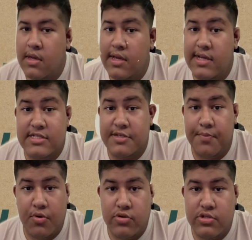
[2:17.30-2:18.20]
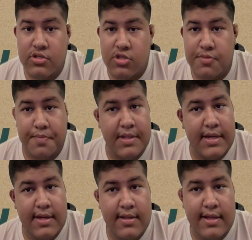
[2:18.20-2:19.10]
It's important to
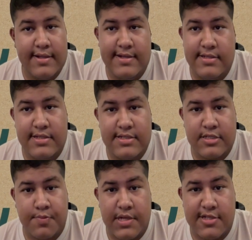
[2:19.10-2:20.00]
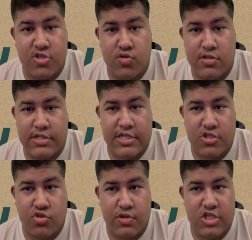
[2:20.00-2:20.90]
plan and anticipate soil
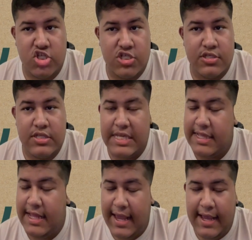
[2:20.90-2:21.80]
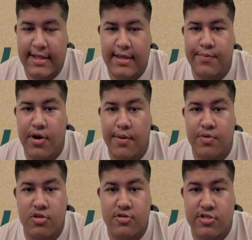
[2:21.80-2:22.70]
saturation in any proper
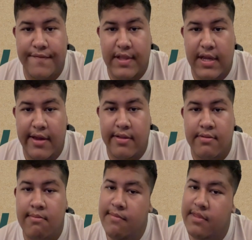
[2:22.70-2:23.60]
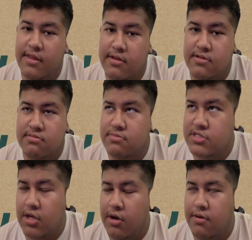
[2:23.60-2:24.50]
use of land.
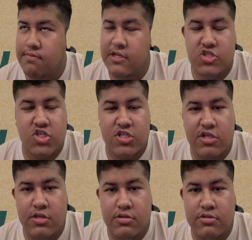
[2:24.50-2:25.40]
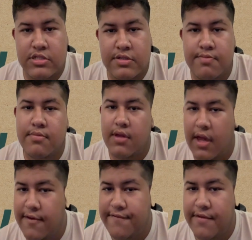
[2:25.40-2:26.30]
So engineers
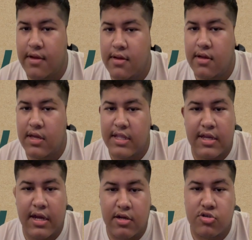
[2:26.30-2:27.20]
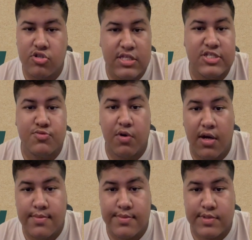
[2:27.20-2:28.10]
have encountered these
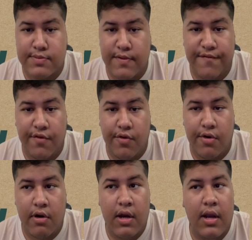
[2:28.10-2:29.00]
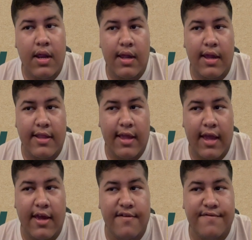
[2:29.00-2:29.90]
problems before and
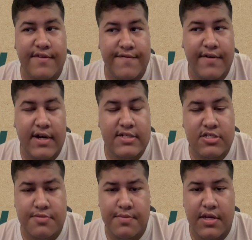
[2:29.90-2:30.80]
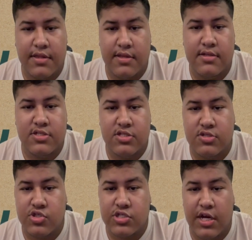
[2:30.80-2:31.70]
have devised methods to
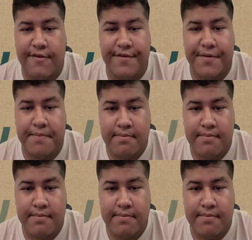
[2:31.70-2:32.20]
solve them.